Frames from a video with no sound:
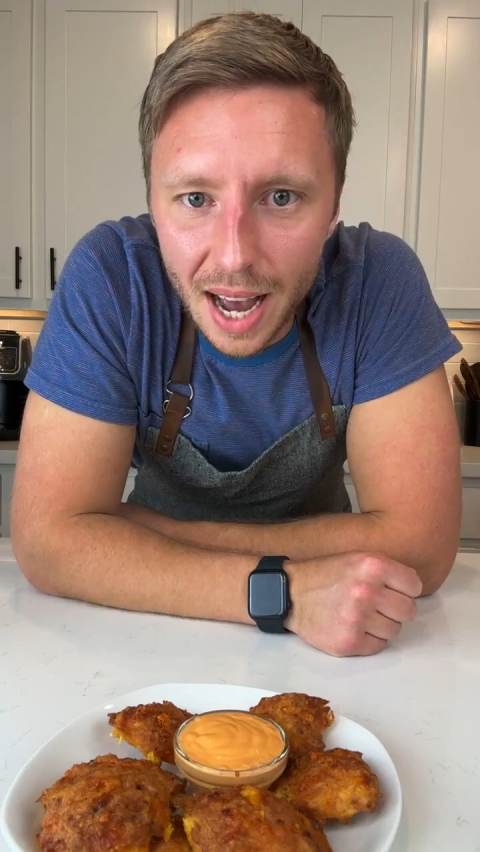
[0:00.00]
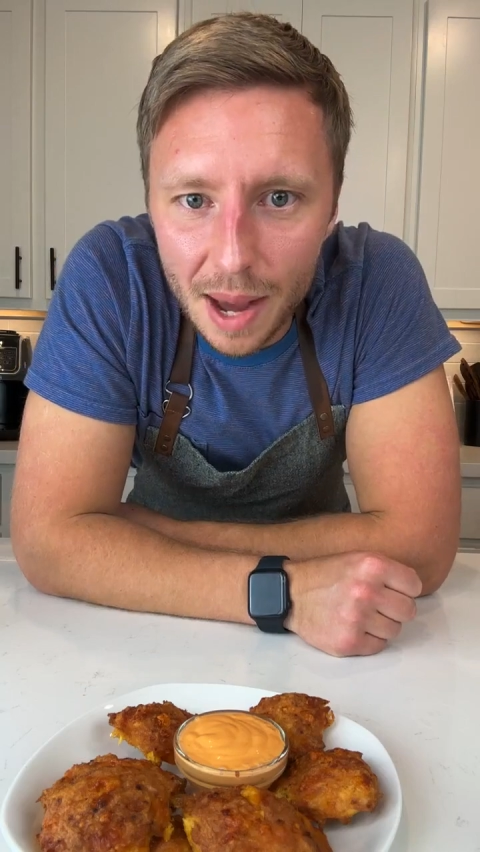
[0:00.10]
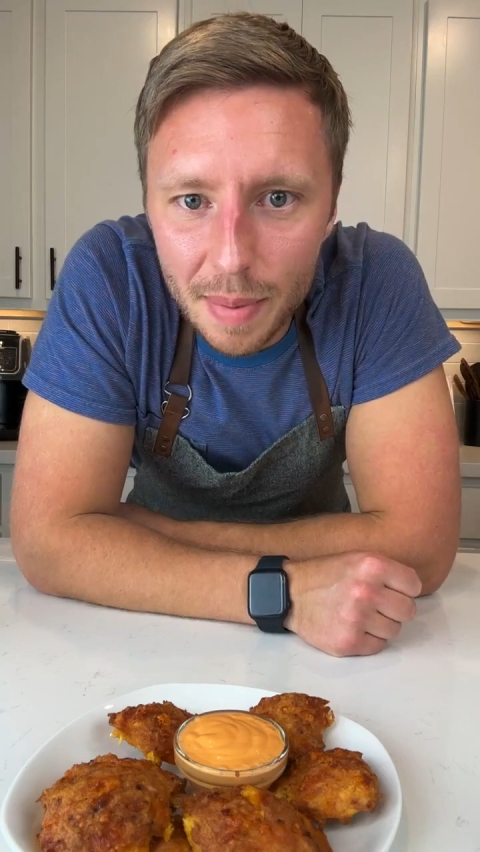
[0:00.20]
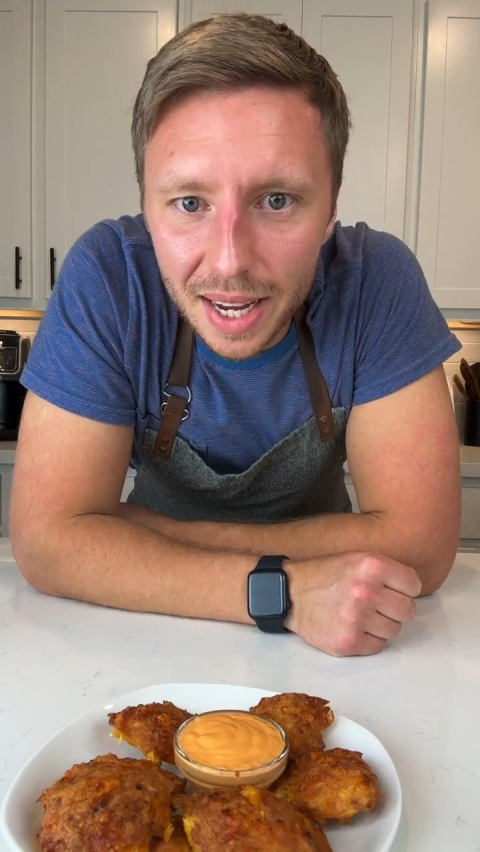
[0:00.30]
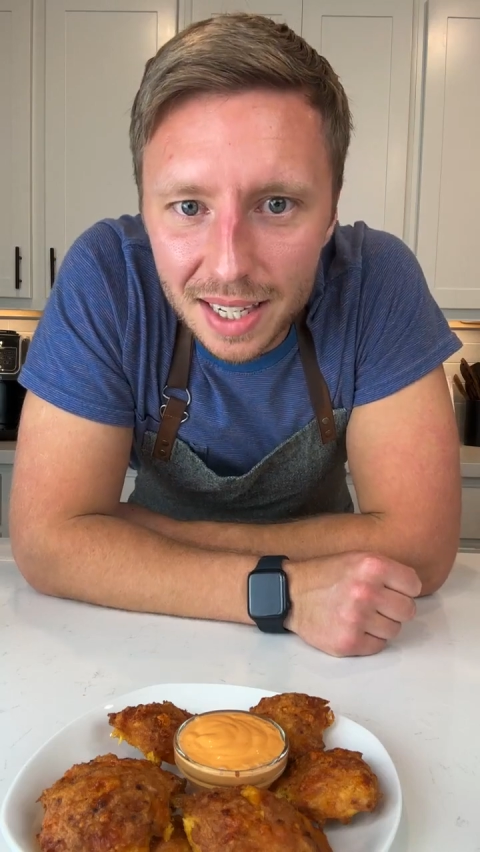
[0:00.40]

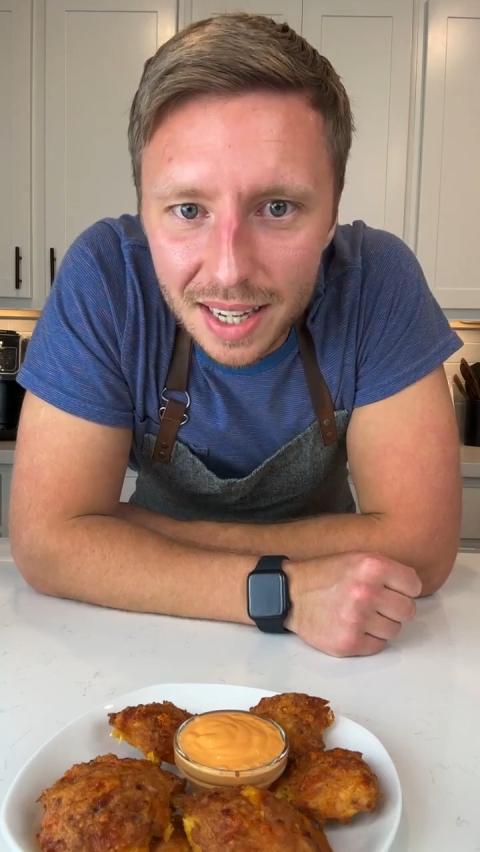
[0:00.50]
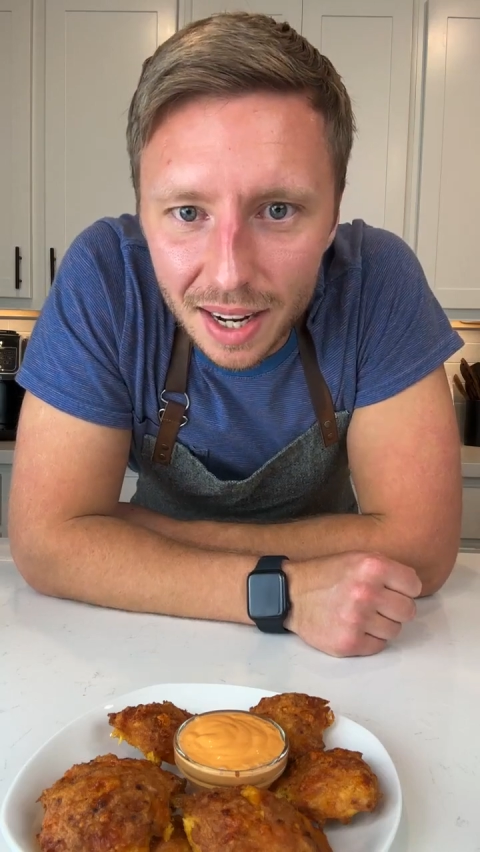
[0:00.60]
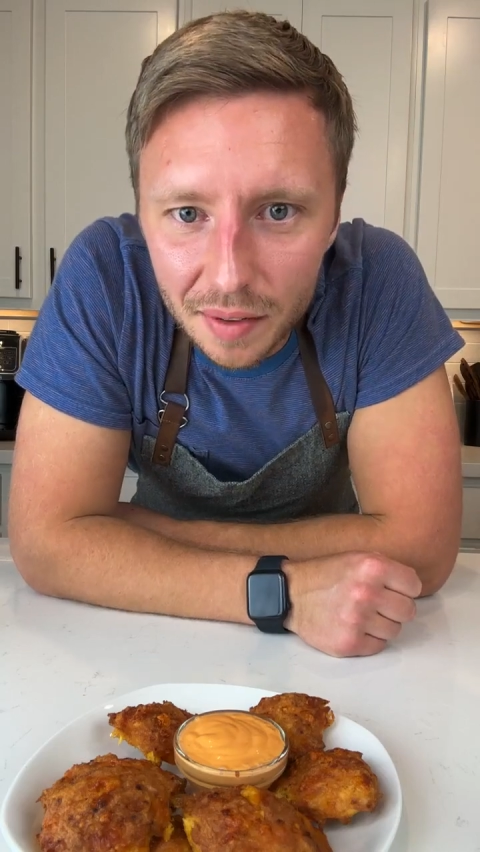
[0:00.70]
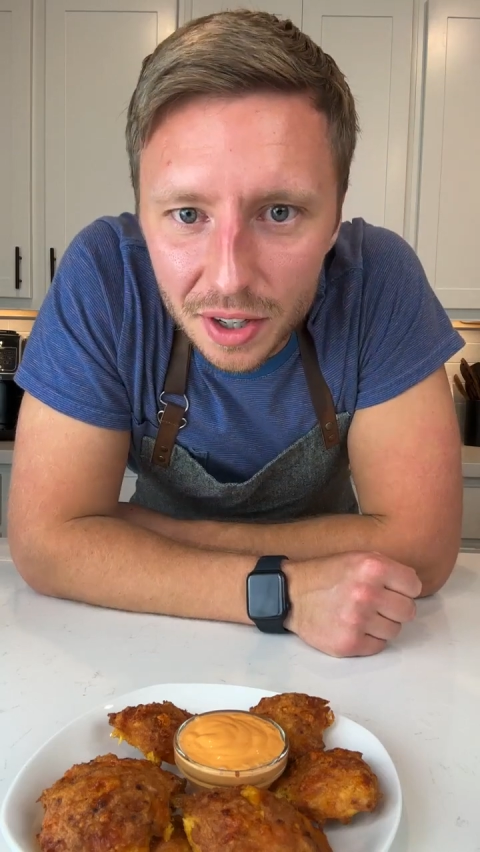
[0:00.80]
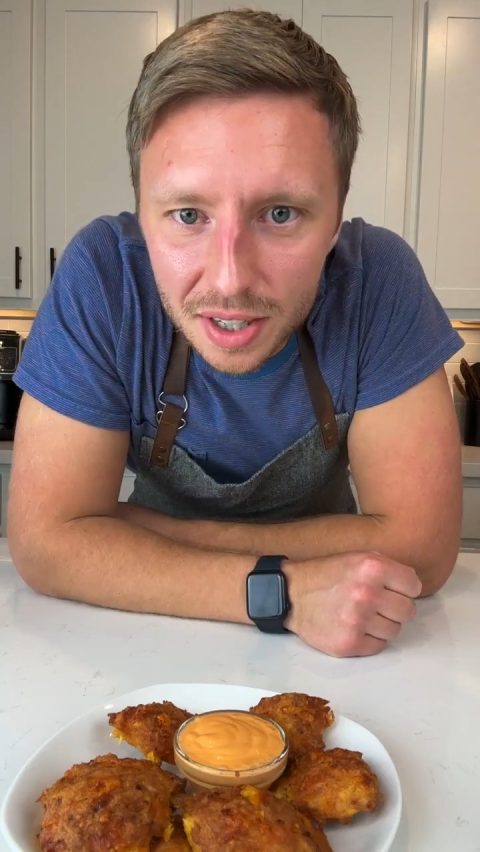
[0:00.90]
I make a
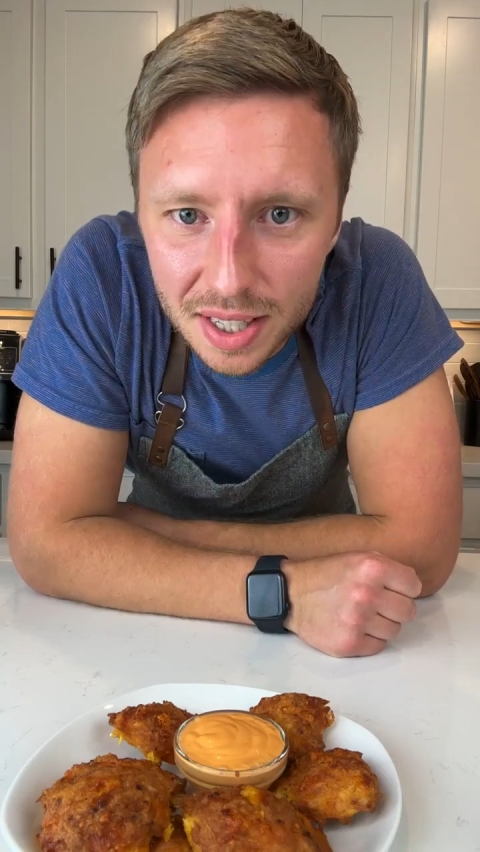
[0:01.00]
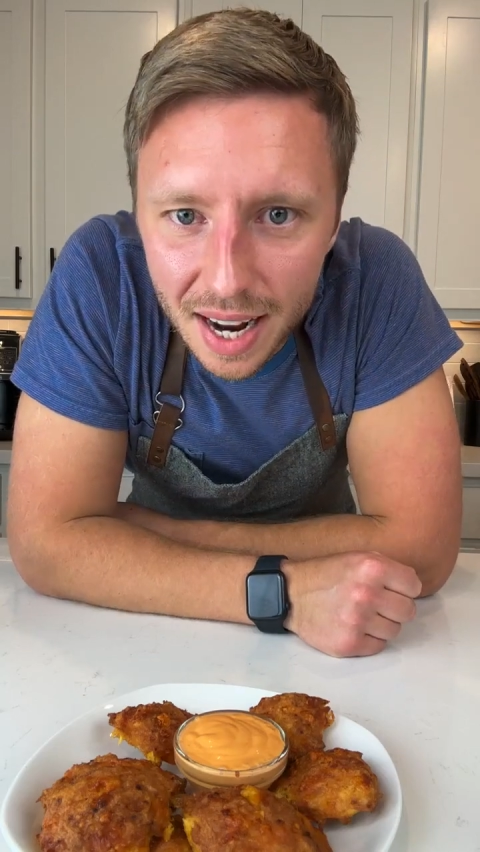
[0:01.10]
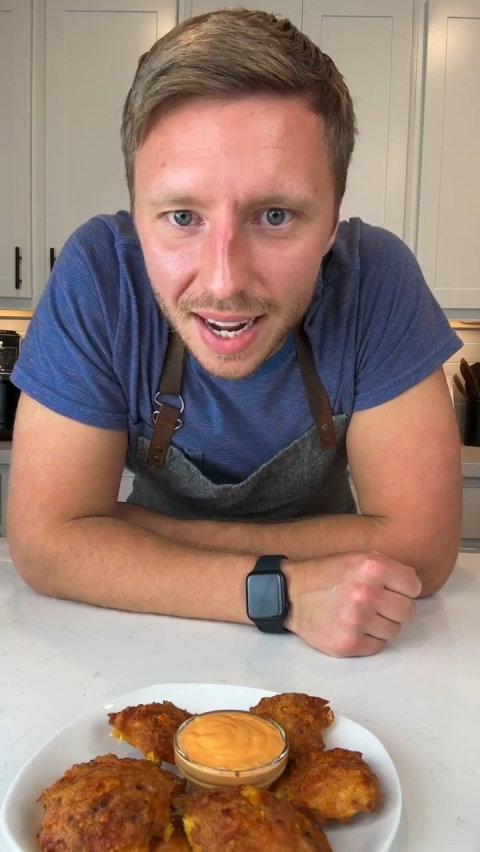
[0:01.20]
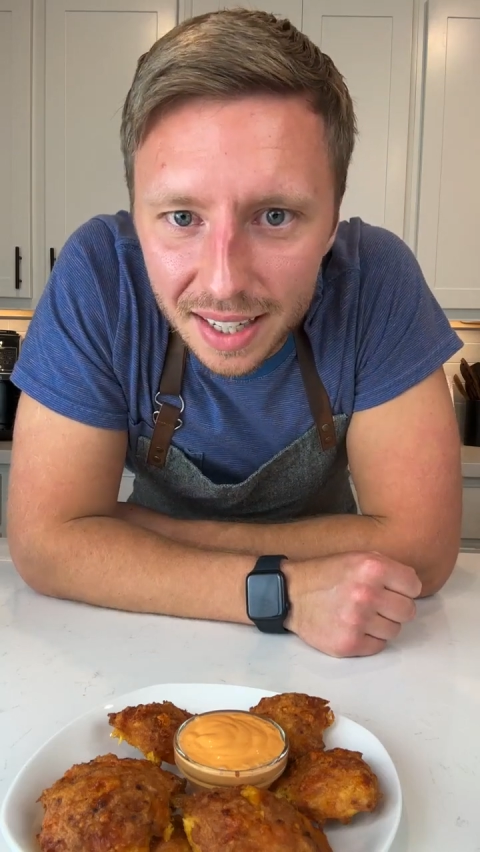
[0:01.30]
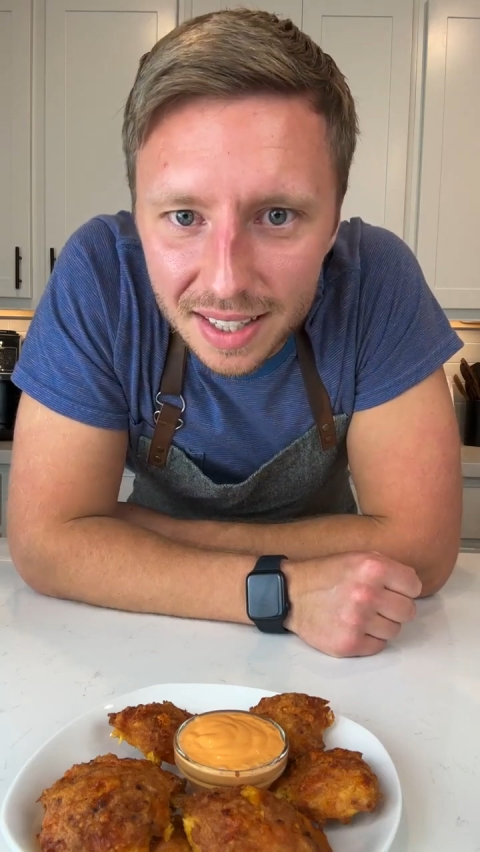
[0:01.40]
ton of your
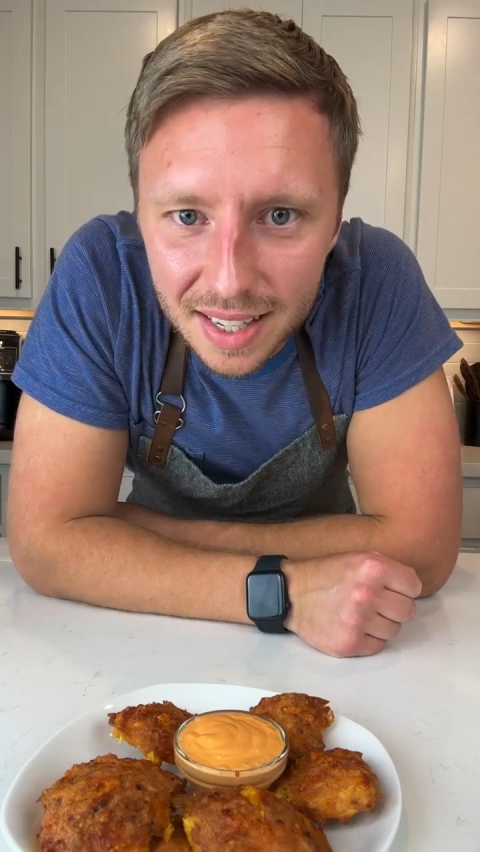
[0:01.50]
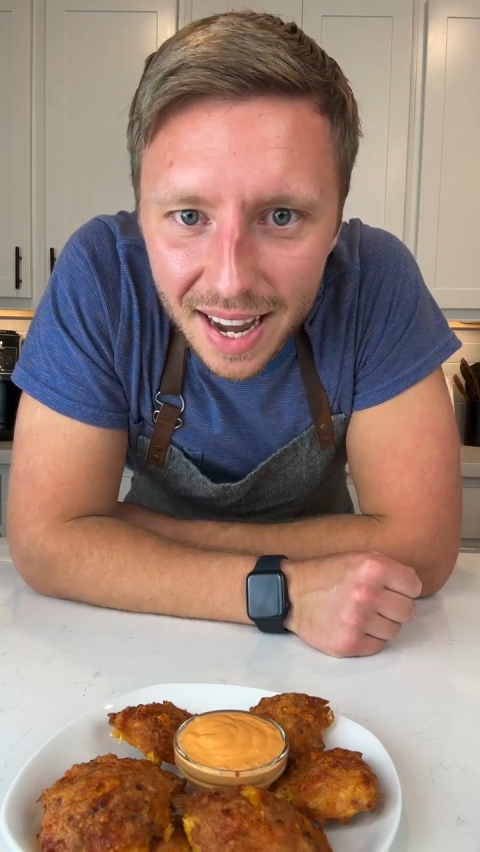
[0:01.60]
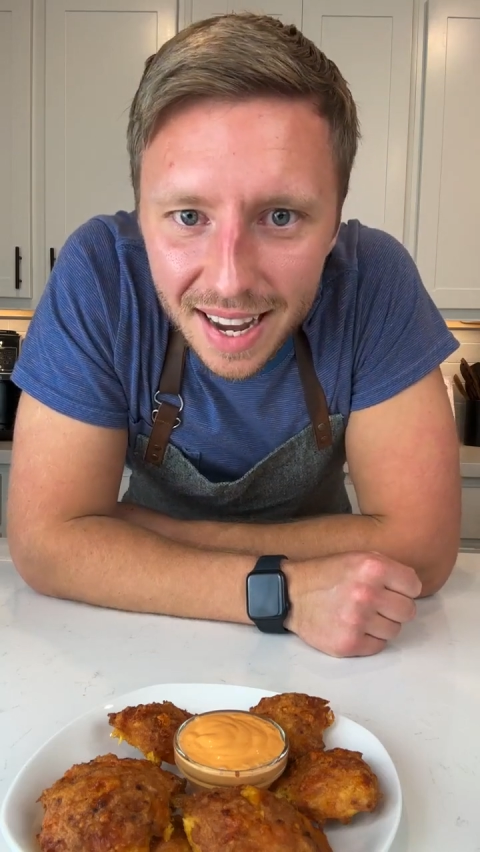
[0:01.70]
snacks.